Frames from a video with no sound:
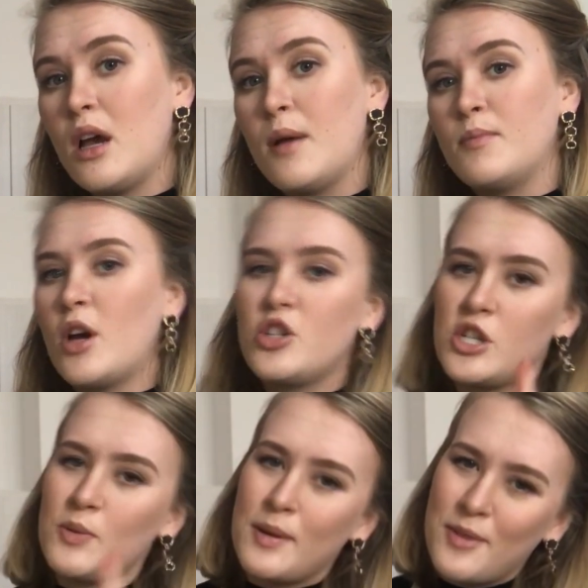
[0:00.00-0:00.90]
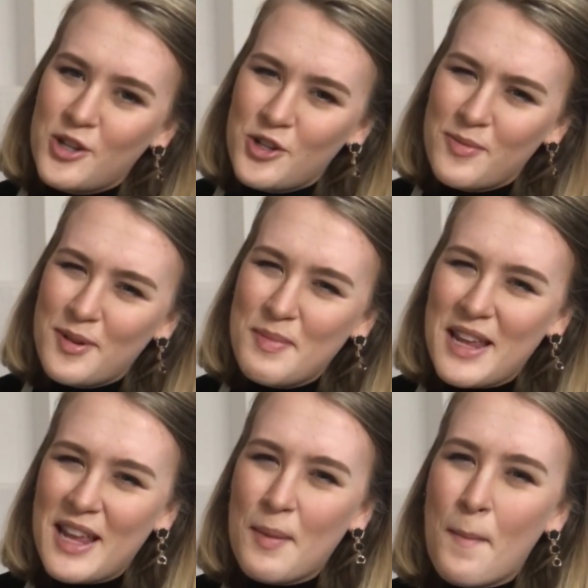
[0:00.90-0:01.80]
Not just one mushroom, it'll
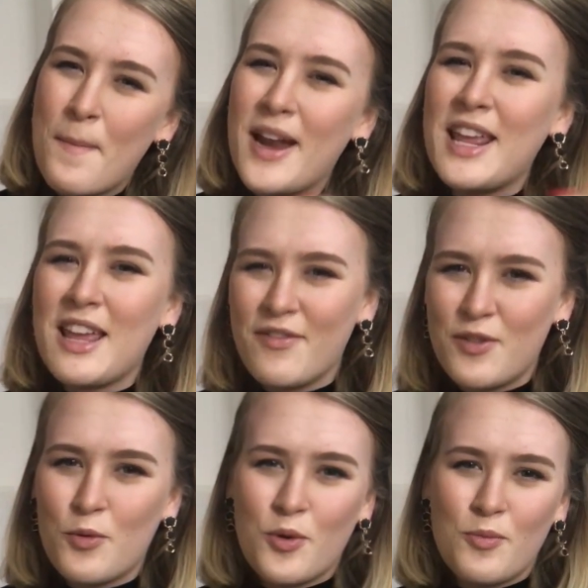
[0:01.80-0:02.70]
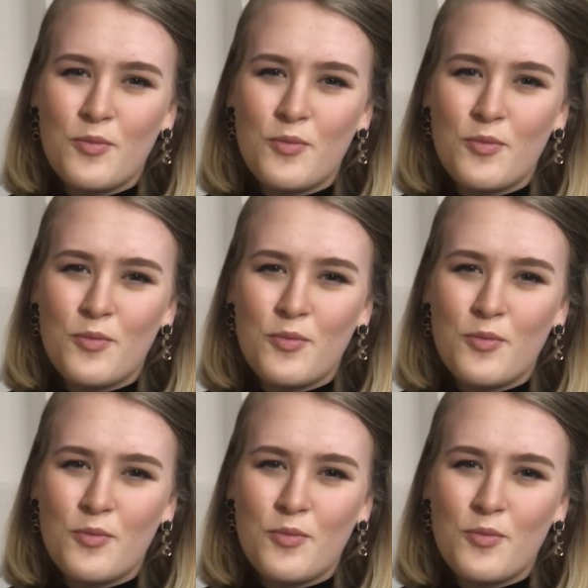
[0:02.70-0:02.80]
be many of the